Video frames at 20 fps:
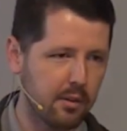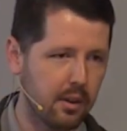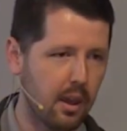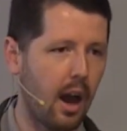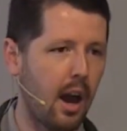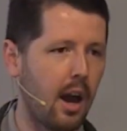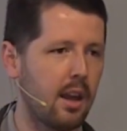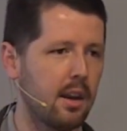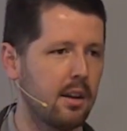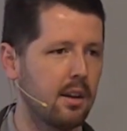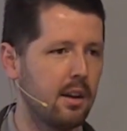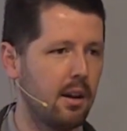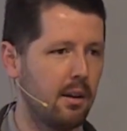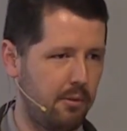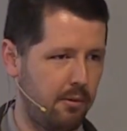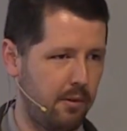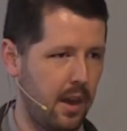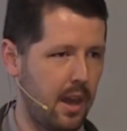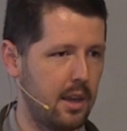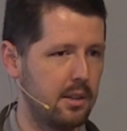got a
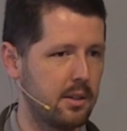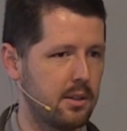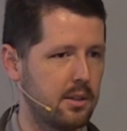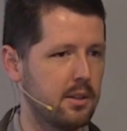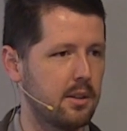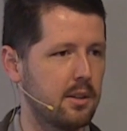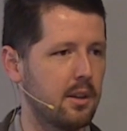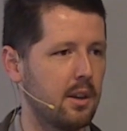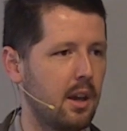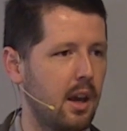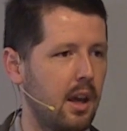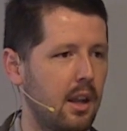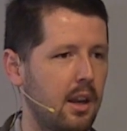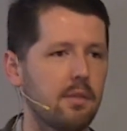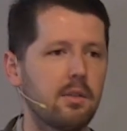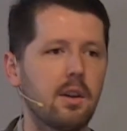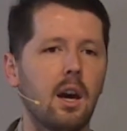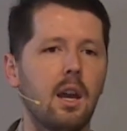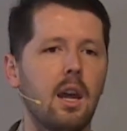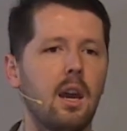face and I've
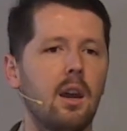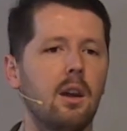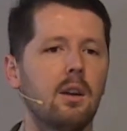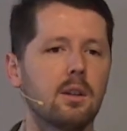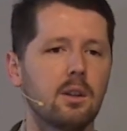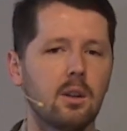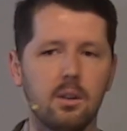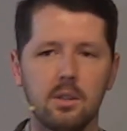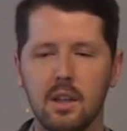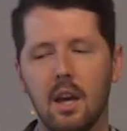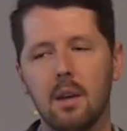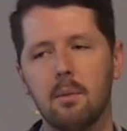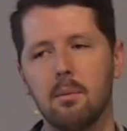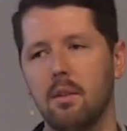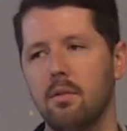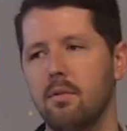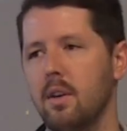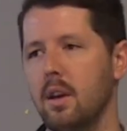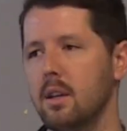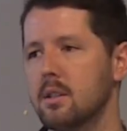got hair that grows out of my
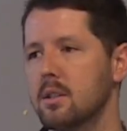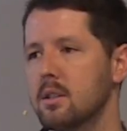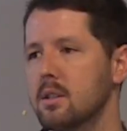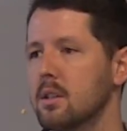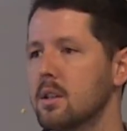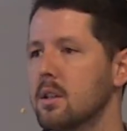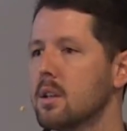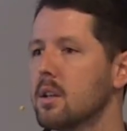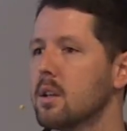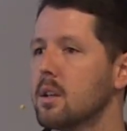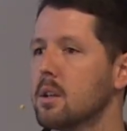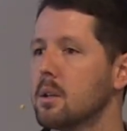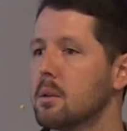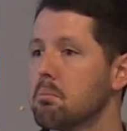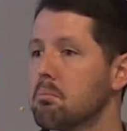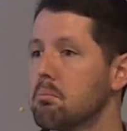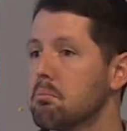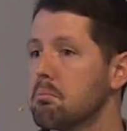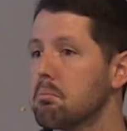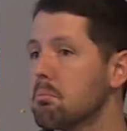face.
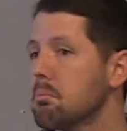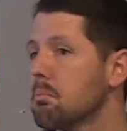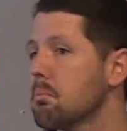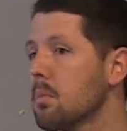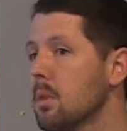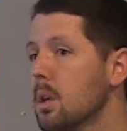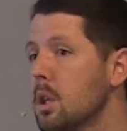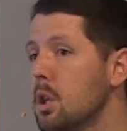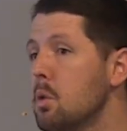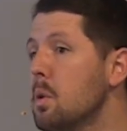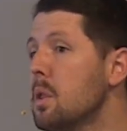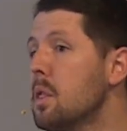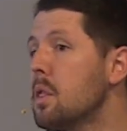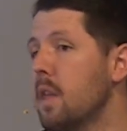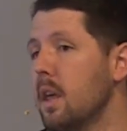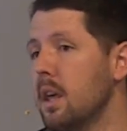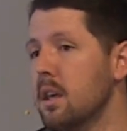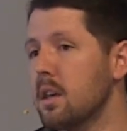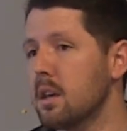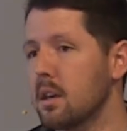You would
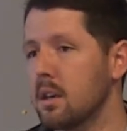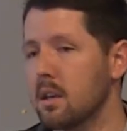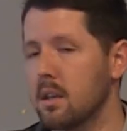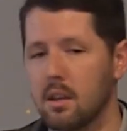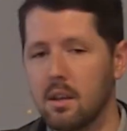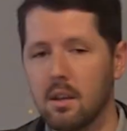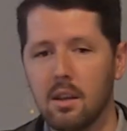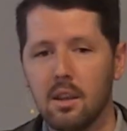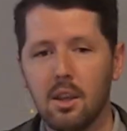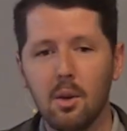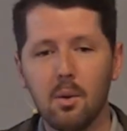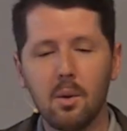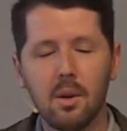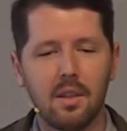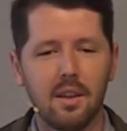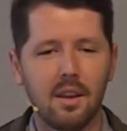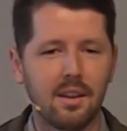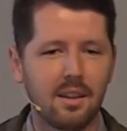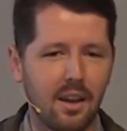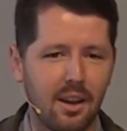think, you would
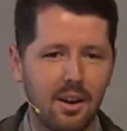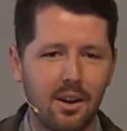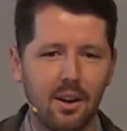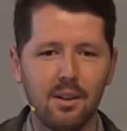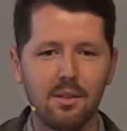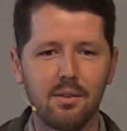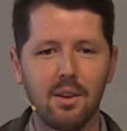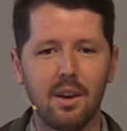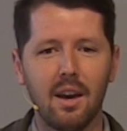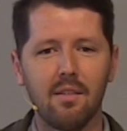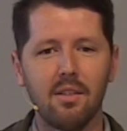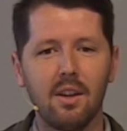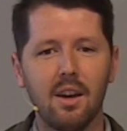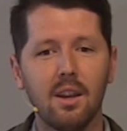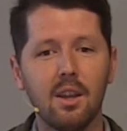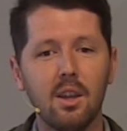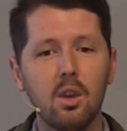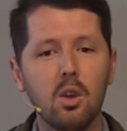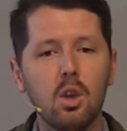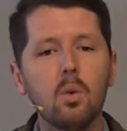think, not all of you have that.
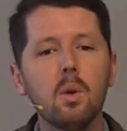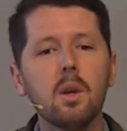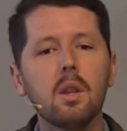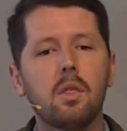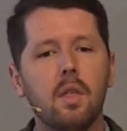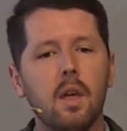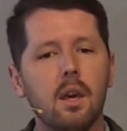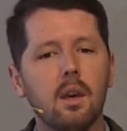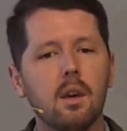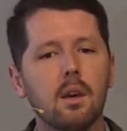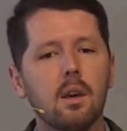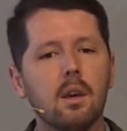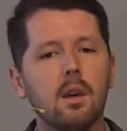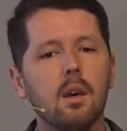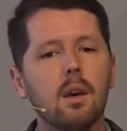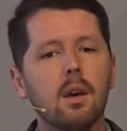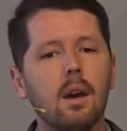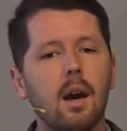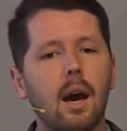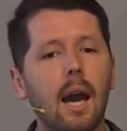You would think
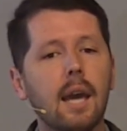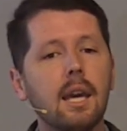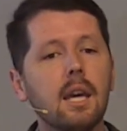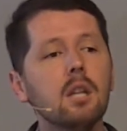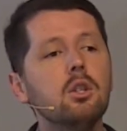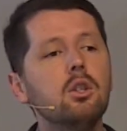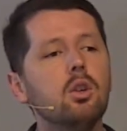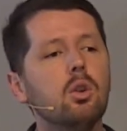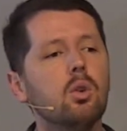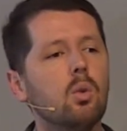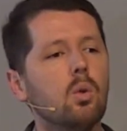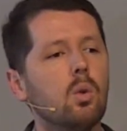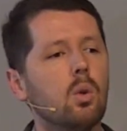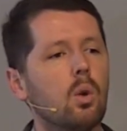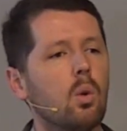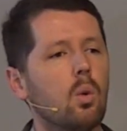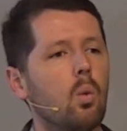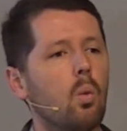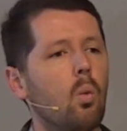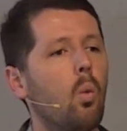I can do
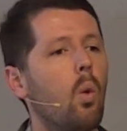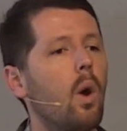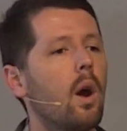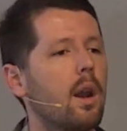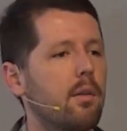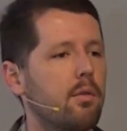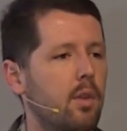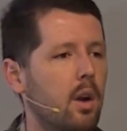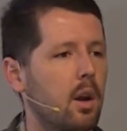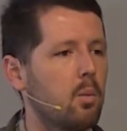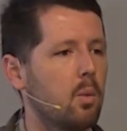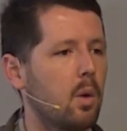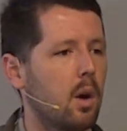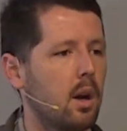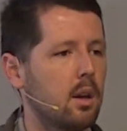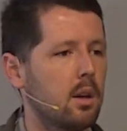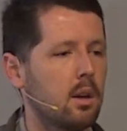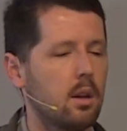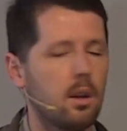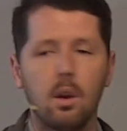whatever I
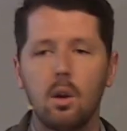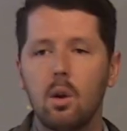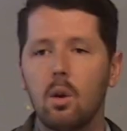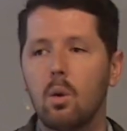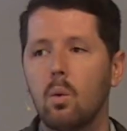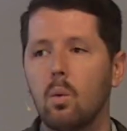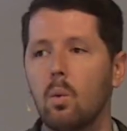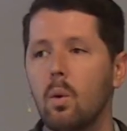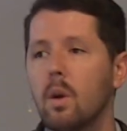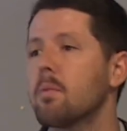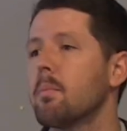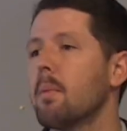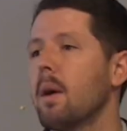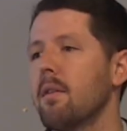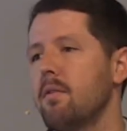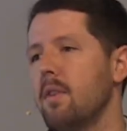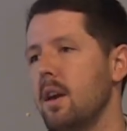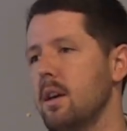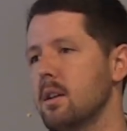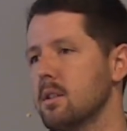want with my
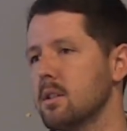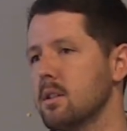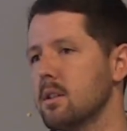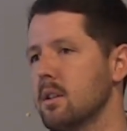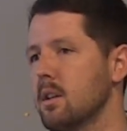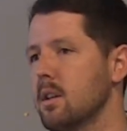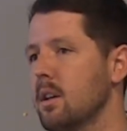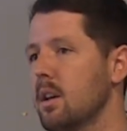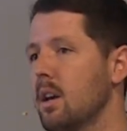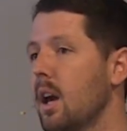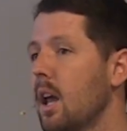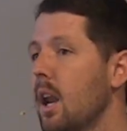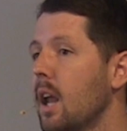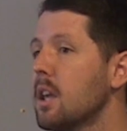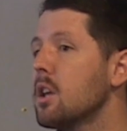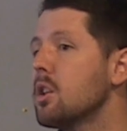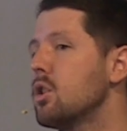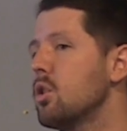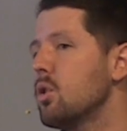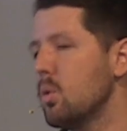face. And I
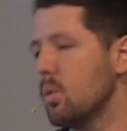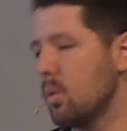could do